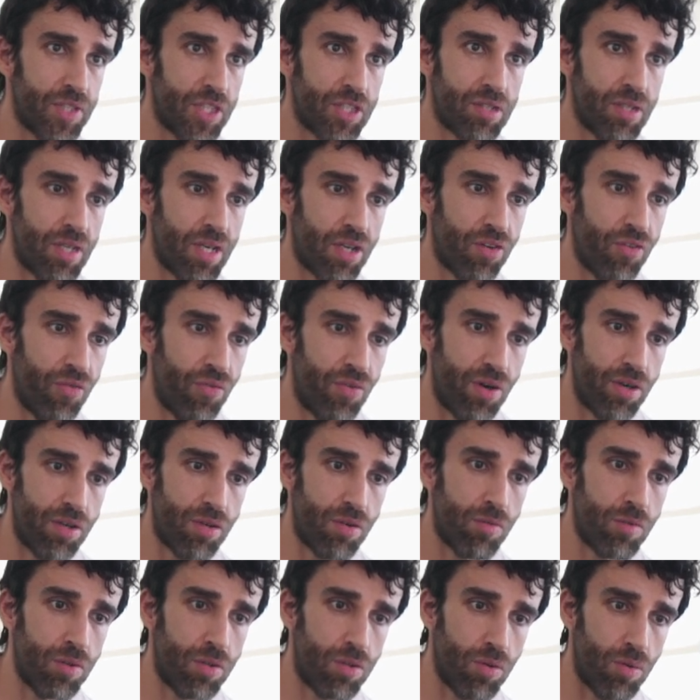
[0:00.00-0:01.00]
is gonna
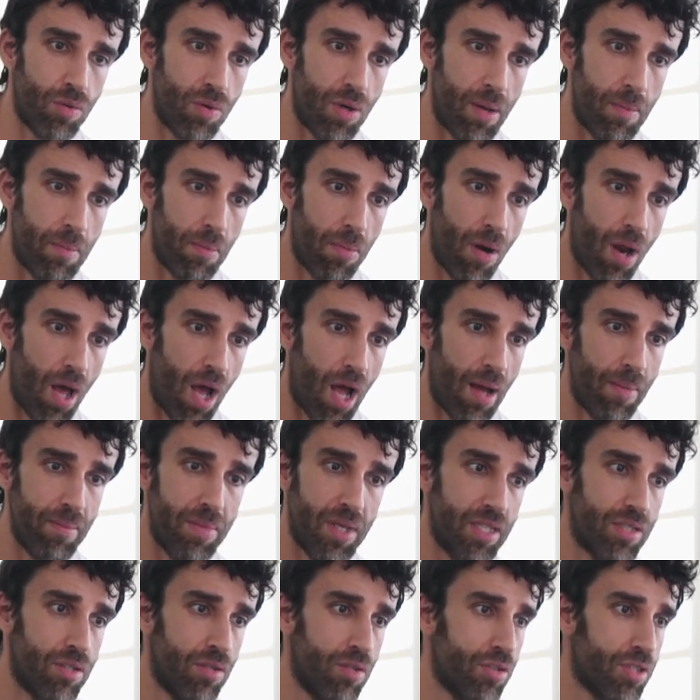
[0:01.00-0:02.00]
convert into a
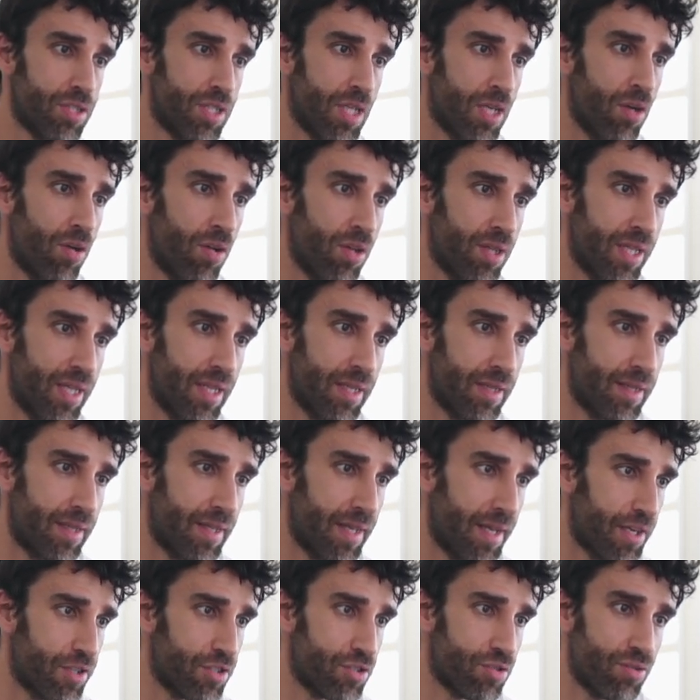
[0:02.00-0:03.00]
blob. It's losing all the
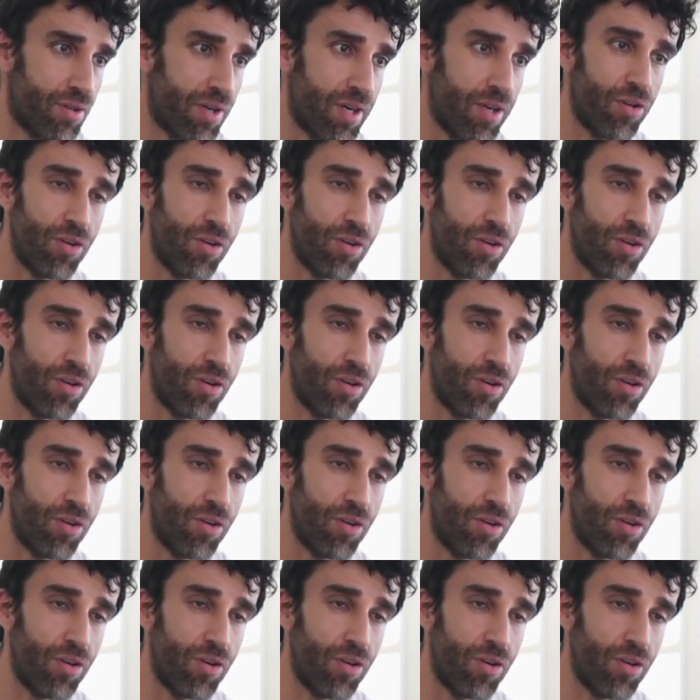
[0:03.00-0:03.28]
texture and